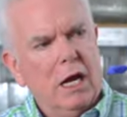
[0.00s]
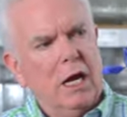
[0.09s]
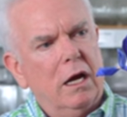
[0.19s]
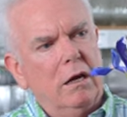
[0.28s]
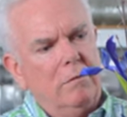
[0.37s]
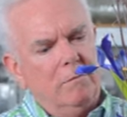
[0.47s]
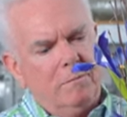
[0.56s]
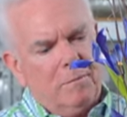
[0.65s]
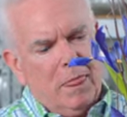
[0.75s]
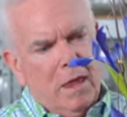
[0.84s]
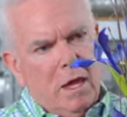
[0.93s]
Um,
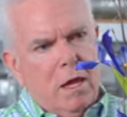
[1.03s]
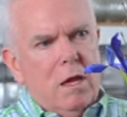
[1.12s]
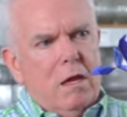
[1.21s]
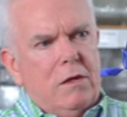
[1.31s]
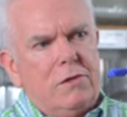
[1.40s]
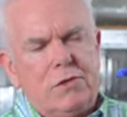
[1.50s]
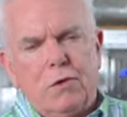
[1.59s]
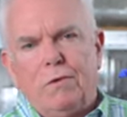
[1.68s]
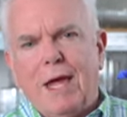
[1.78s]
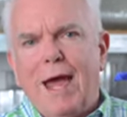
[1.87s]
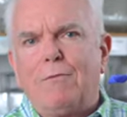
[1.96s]
so
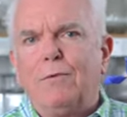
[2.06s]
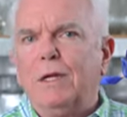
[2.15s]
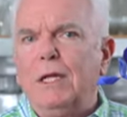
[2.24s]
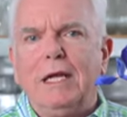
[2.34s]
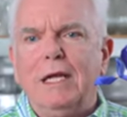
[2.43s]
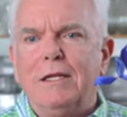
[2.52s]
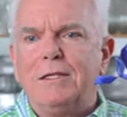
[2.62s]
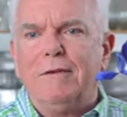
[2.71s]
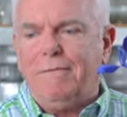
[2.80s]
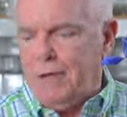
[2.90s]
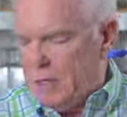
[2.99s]
that really is
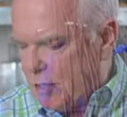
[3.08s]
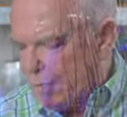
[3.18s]
the finished